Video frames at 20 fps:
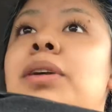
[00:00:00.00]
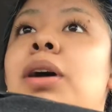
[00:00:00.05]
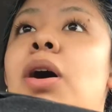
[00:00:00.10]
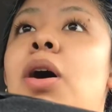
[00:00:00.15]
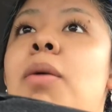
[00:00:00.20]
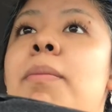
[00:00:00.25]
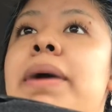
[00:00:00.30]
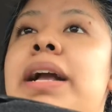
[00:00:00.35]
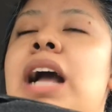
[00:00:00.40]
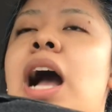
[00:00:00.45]

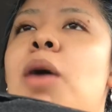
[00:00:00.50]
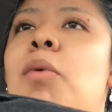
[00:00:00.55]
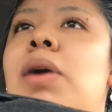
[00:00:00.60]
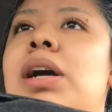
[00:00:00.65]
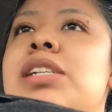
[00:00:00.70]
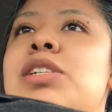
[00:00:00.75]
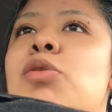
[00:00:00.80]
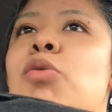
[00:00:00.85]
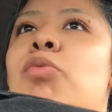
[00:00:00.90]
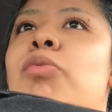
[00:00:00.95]
Oh my god, why
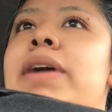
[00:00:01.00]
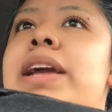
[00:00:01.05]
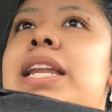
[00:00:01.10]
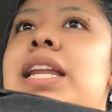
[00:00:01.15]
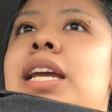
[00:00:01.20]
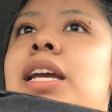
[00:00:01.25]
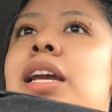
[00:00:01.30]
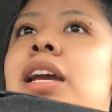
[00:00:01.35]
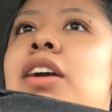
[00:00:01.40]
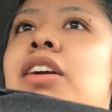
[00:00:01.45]
is it
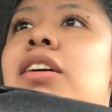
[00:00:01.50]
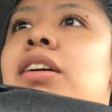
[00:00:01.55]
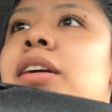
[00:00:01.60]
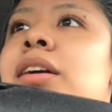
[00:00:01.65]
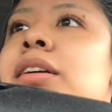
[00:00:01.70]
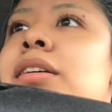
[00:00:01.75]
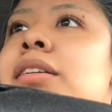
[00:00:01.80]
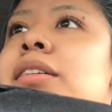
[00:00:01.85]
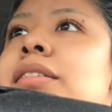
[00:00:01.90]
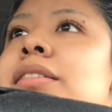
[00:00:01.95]
raining here?
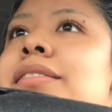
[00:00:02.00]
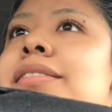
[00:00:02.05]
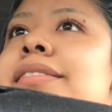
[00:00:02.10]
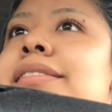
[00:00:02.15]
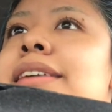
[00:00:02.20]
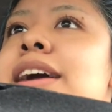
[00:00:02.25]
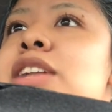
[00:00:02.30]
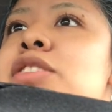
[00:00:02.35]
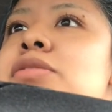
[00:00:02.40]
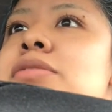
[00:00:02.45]

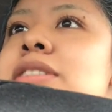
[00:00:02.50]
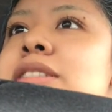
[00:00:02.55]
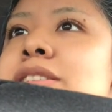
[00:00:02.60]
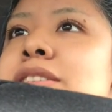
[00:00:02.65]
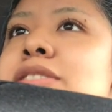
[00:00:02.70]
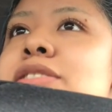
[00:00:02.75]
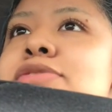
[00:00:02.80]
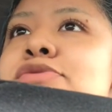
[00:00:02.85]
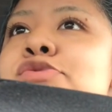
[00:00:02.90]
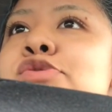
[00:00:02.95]

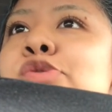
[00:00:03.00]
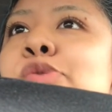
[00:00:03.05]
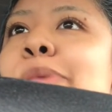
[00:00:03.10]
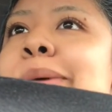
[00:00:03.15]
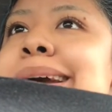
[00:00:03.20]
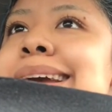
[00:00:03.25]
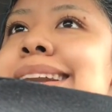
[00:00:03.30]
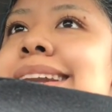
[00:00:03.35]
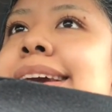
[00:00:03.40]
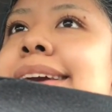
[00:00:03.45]
It's
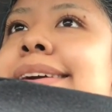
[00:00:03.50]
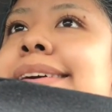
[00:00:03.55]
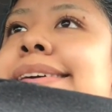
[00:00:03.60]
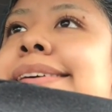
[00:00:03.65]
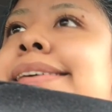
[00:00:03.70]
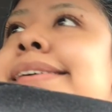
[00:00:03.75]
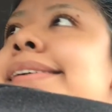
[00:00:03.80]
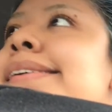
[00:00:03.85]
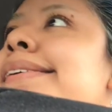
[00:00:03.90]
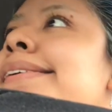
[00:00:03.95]
raining.
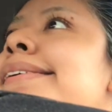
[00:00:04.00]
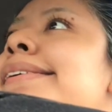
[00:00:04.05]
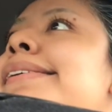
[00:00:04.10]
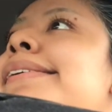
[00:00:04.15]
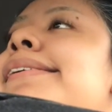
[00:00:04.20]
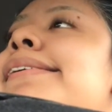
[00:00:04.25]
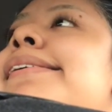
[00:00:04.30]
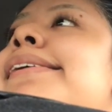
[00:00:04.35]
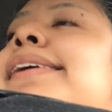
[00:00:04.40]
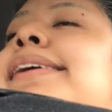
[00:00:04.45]

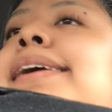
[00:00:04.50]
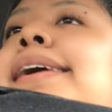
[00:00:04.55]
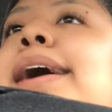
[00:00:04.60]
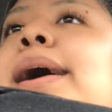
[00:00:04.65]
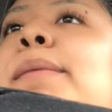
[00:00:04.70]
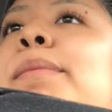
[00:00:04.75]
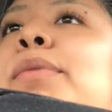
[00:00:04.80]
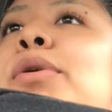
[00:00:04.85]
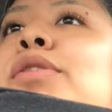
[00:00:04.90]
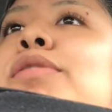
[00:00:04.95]

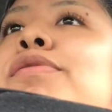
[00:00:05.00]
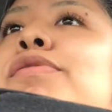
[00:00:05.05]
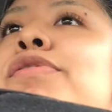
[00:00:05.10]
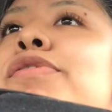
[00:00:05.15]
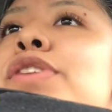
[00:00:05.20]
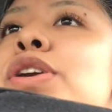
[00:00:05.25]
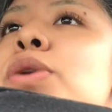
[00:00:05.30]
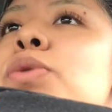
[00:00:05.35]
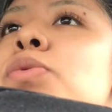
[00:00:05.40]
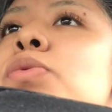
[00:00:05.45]
I'm
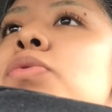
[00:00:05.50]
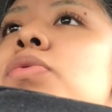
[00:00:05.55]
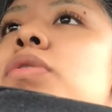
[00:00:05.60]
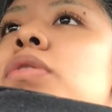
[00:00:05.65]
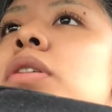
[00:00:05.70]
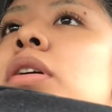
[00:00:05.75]
confused.